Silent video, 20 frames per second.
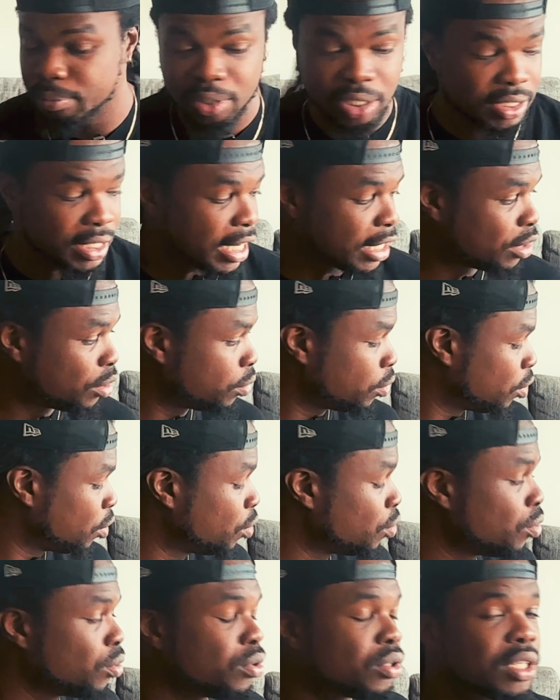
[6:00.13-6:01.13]
because I do
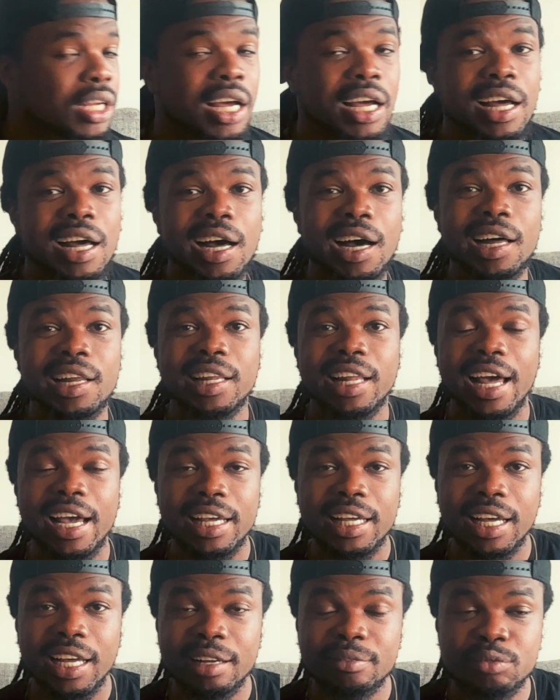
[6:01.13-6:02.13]
use a
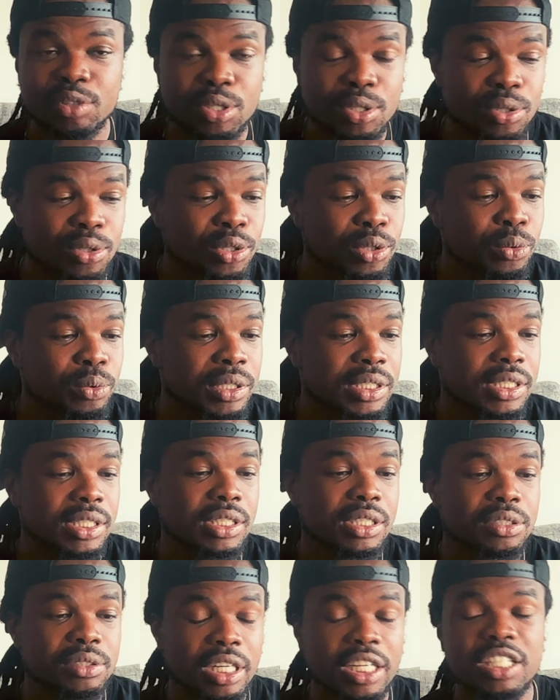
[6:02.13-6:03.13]
Leica M2, which is
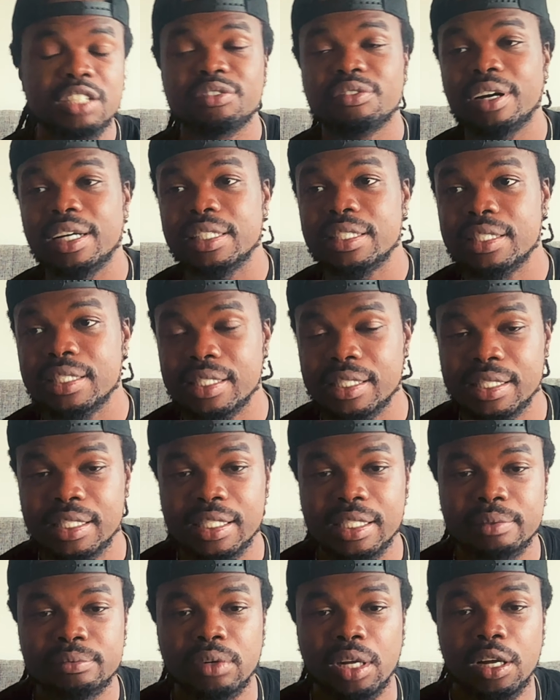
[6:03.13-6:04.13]
a rangefinder
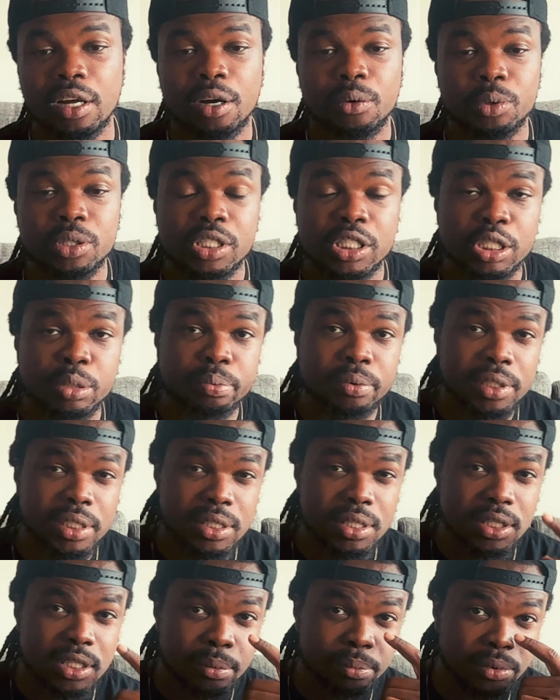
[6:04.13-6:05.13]
system, which is pretty
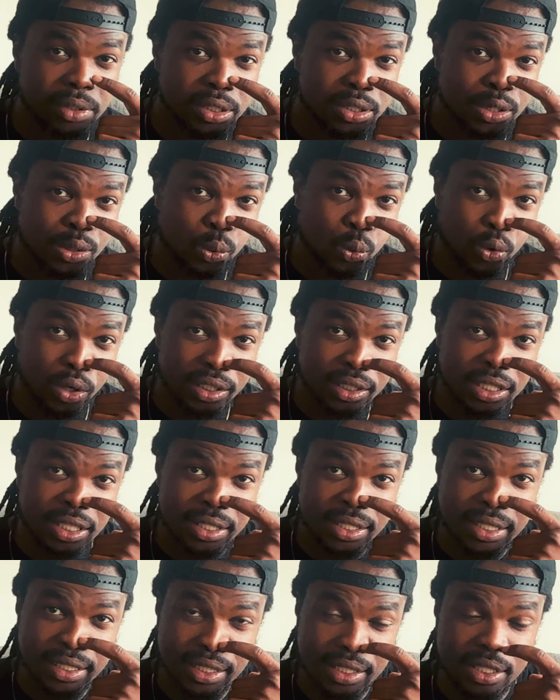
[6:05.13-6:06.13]
similar to what
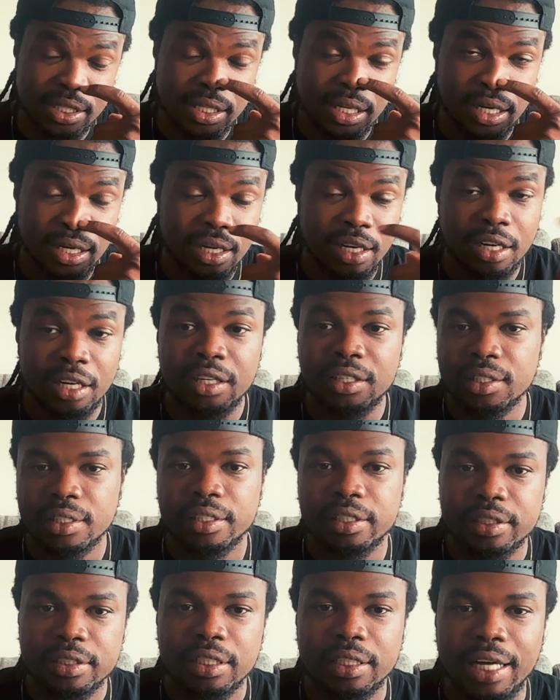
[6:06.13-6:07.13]
this is.
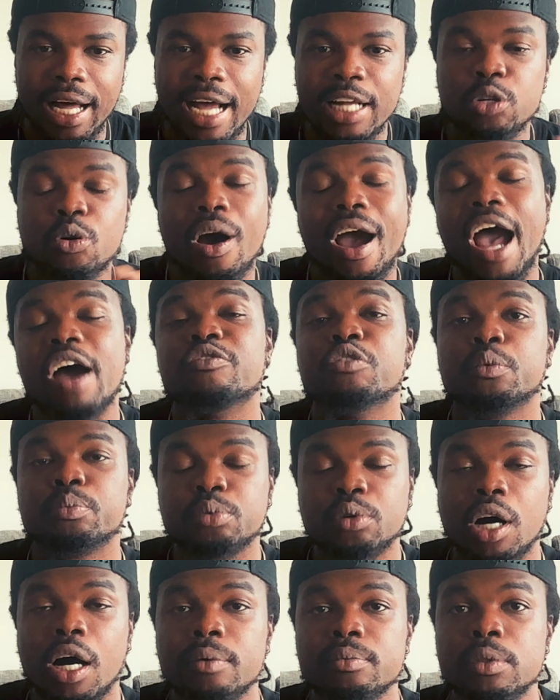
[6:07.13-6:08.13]
I don't have a
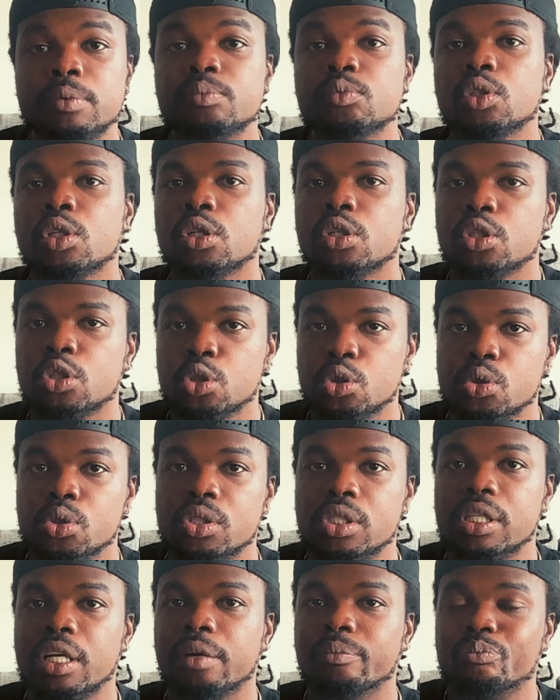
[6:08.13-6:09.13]
problem
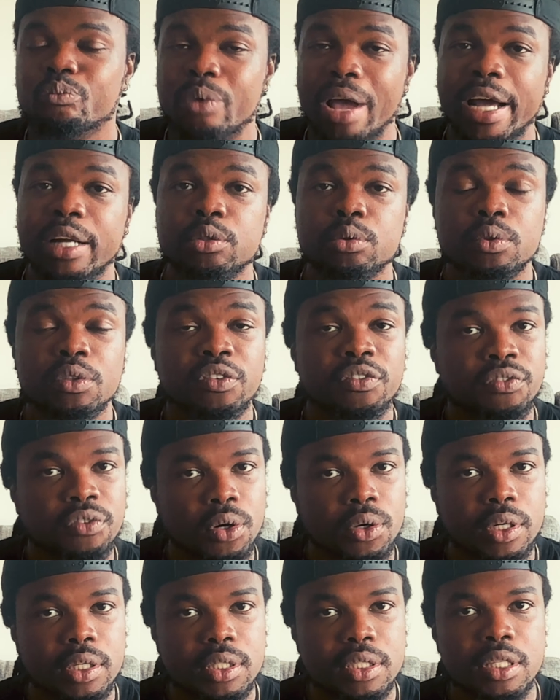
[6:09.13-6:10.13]
using manual
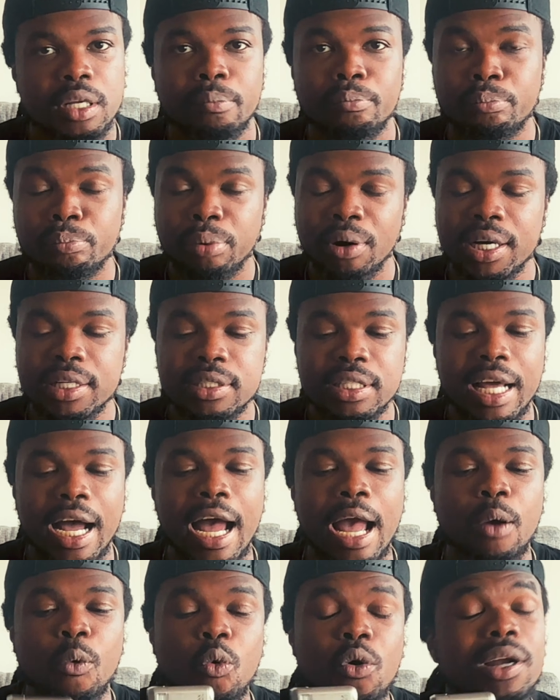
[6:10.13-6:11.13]
focus, but
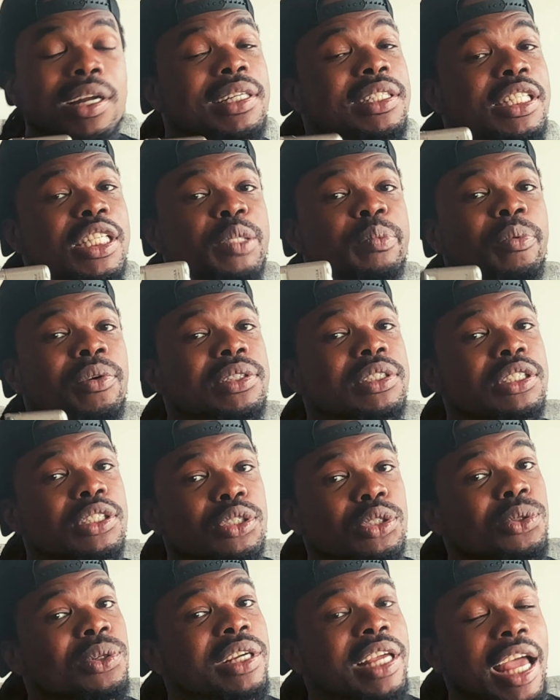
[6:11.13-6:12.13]
I wanted this point and
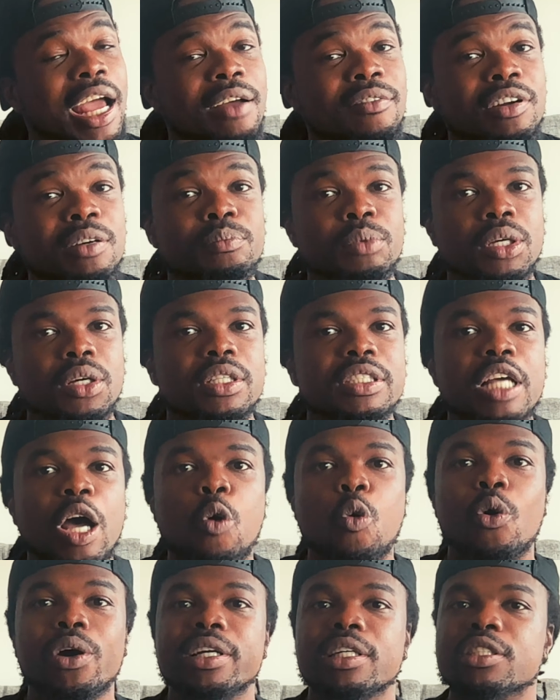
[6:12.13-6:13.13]
shoot camera because I
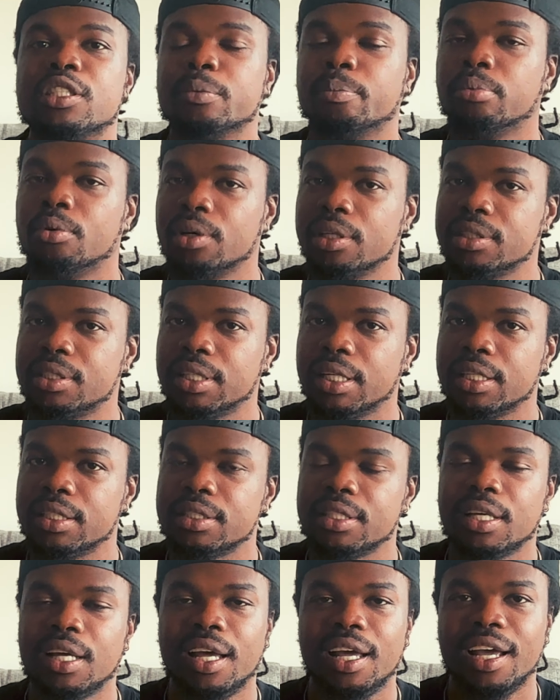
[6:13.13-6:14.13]
wanted to point
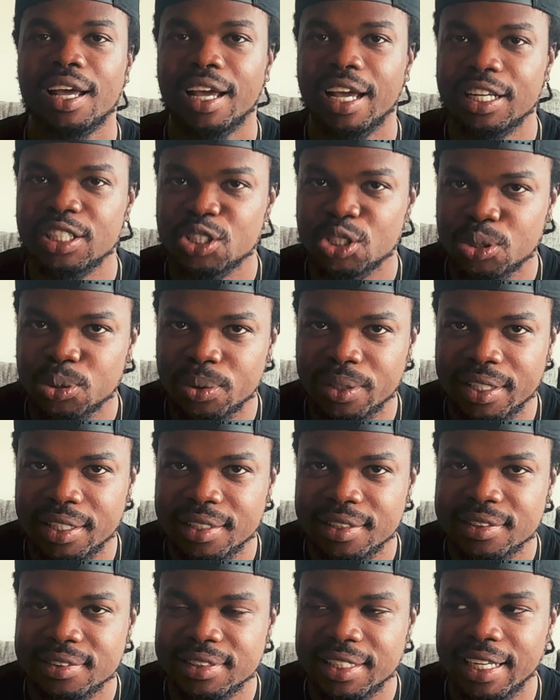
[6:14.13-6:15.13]
it and shoot it,
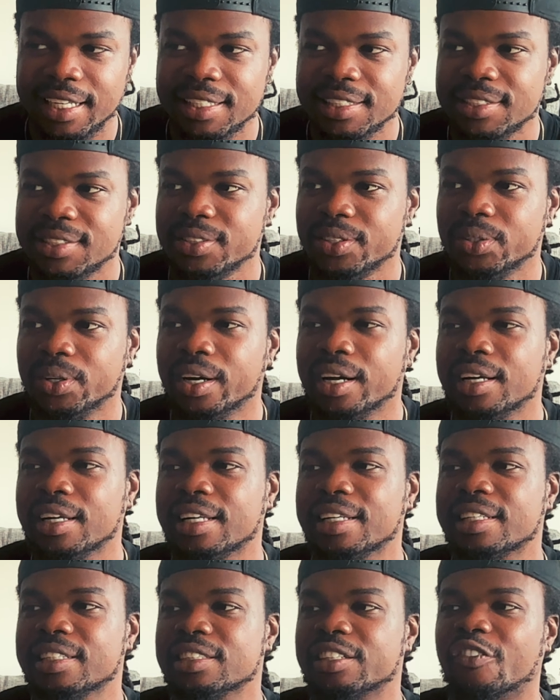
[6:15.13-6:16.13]
right? So
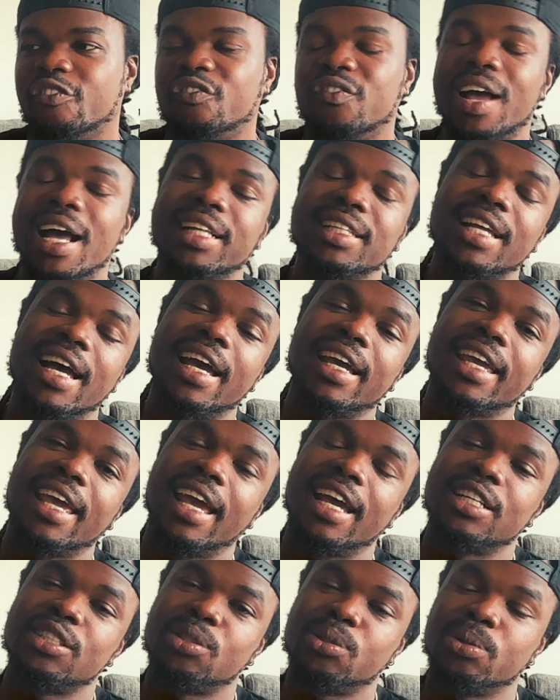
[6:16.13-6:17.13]
the fact that I
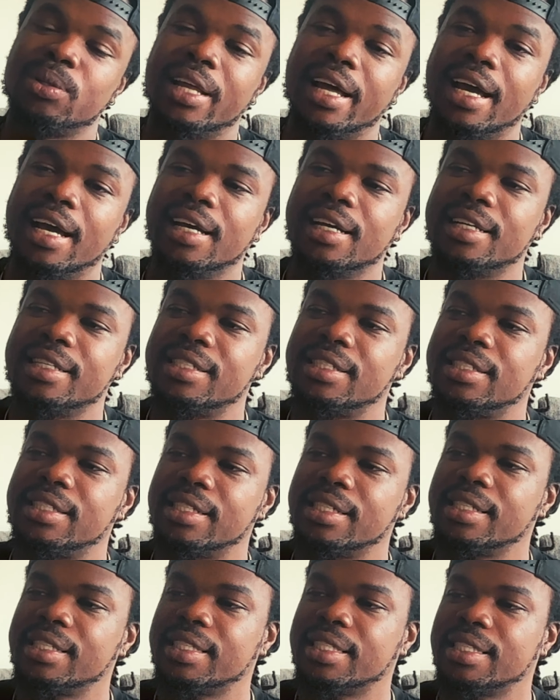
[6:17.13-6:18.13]
can't do that is
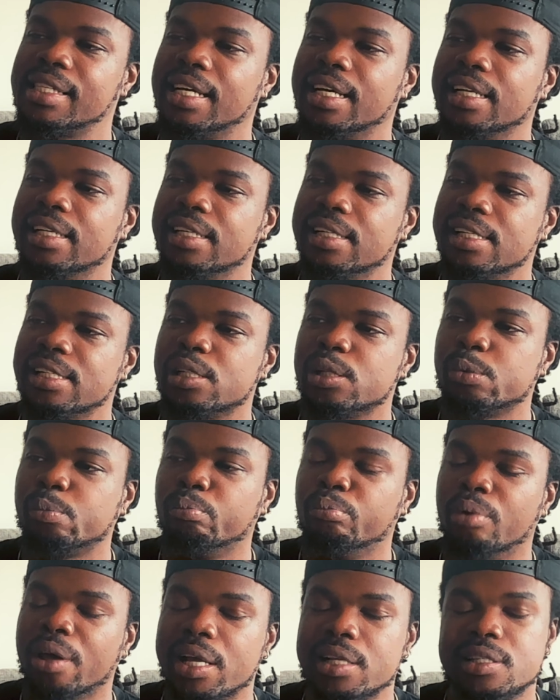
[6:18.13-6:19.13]
just a little
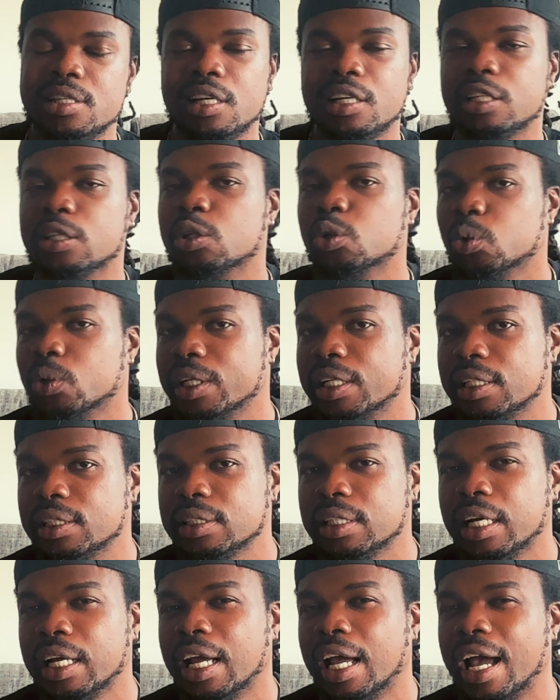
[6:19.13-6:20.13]
bit annoying.
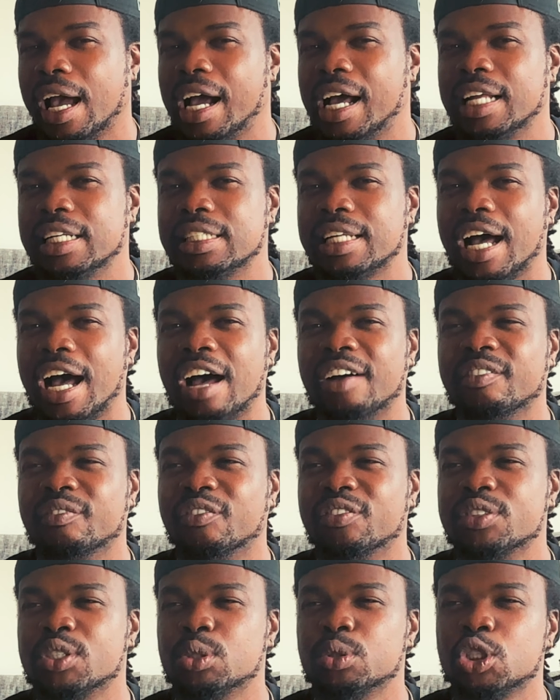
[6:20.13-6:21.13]
And I've
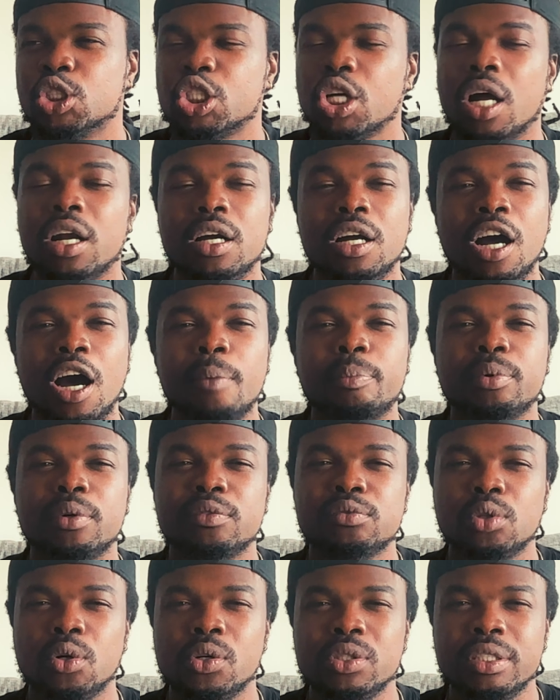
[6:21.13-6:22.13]
shot a couple
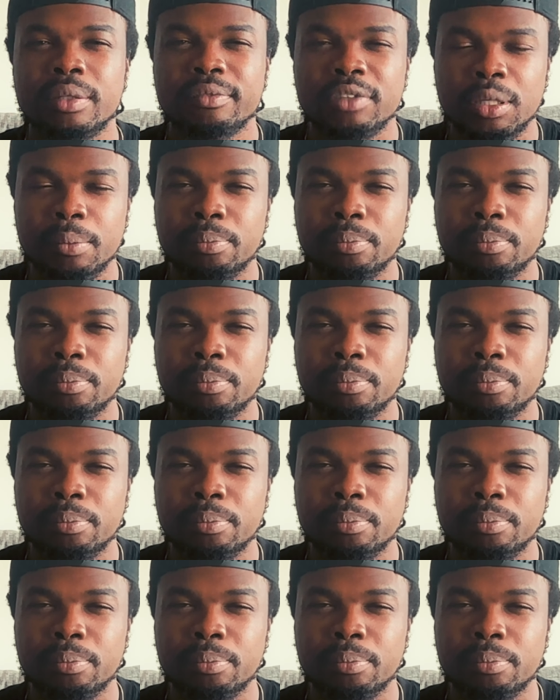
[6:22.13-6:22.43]
of rolls. I'm gonna